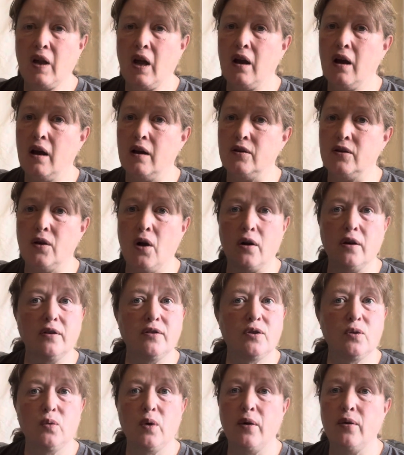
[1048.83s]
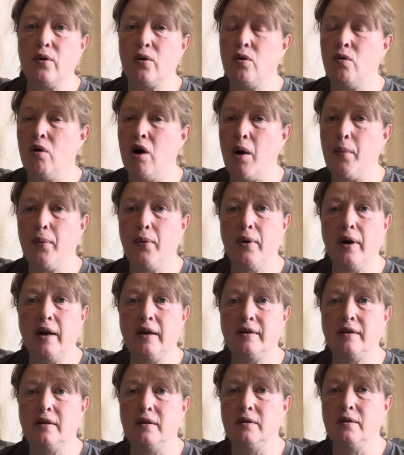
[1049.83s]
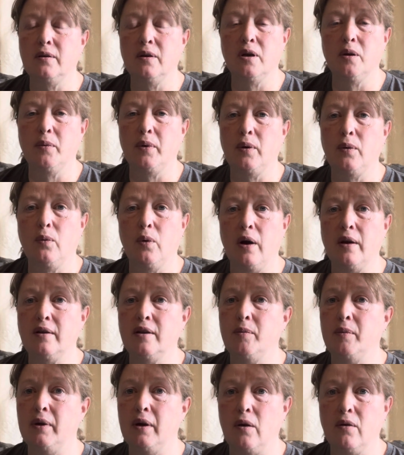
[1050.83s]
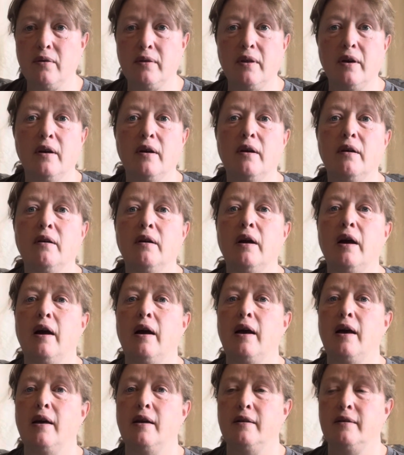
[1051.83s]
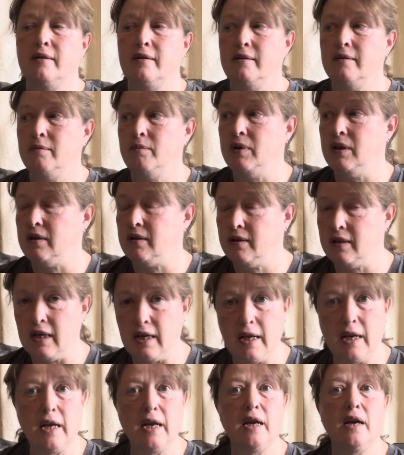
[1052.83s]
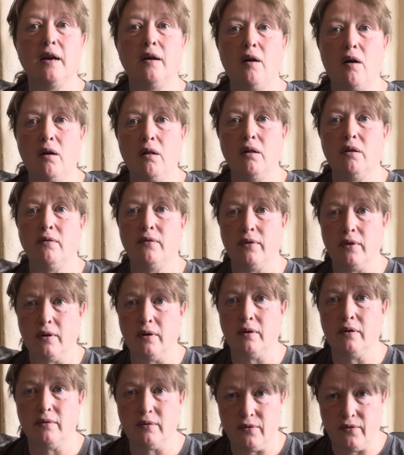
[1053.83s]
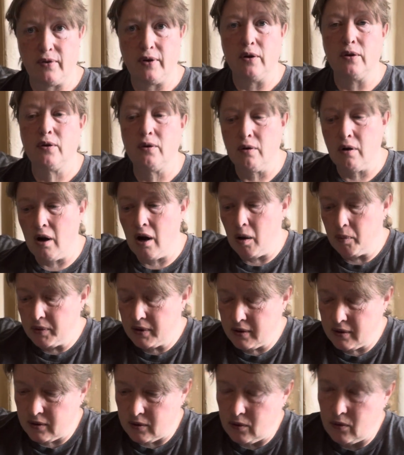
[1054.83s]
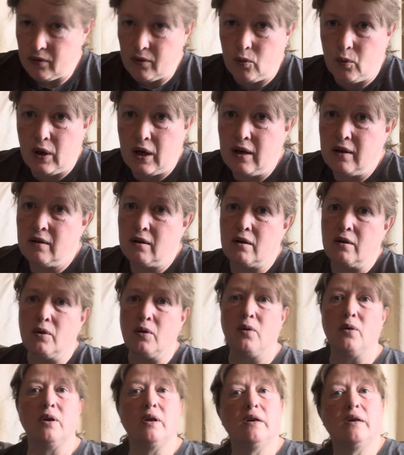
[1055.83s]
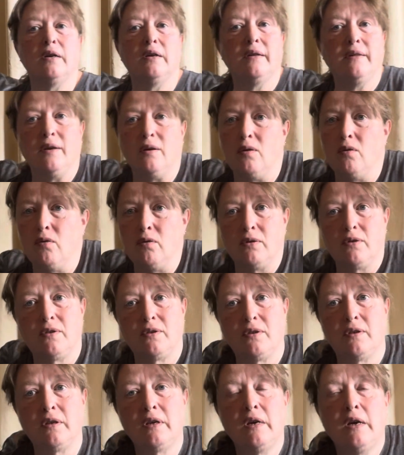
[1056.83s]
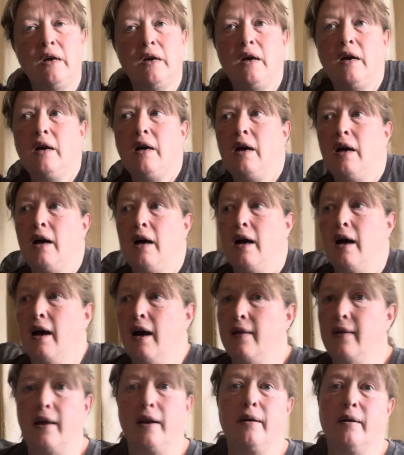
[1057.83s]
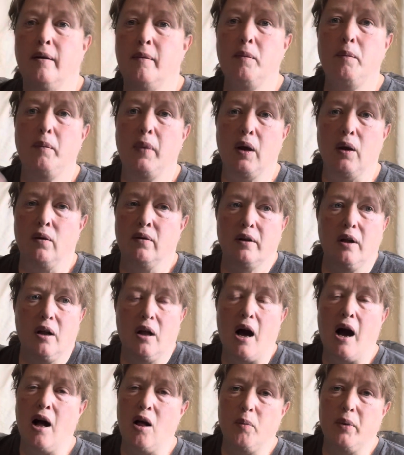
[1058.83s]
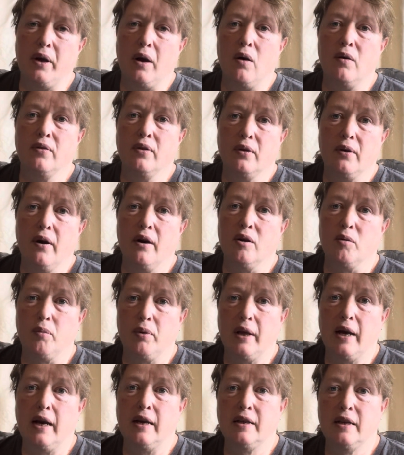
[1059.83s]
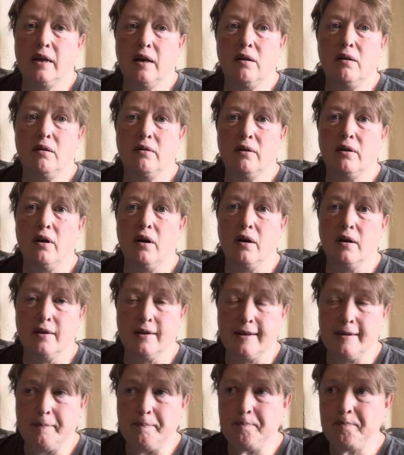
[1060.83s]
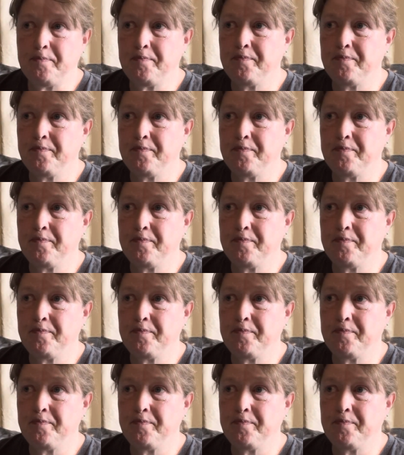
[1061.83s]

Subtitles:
As long as the weather cooperates, he's going to be wanting to be out there and be seeding all of the field crops. So the wheat, the canola, the oats, and then, you know, I'll be out in the garden planting all the garden.